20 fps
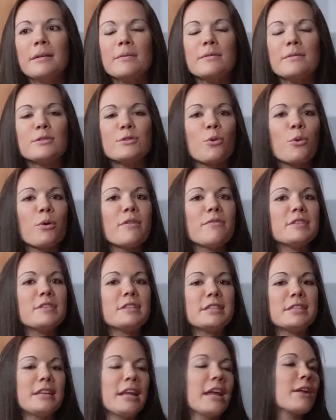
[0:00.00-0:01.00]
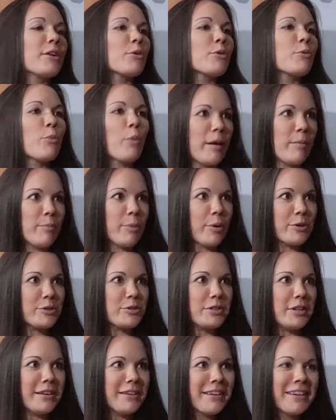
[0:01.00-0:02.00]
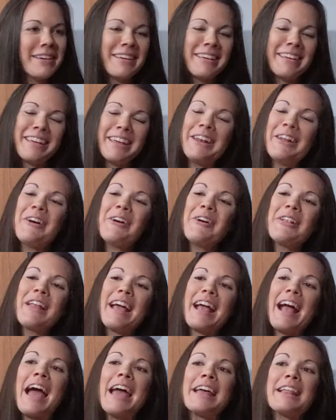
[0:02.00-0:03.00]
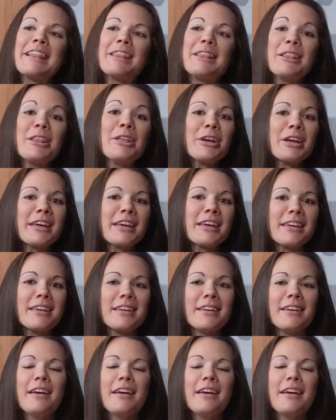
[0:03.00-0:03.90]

sort of the standard white person, you know, like I look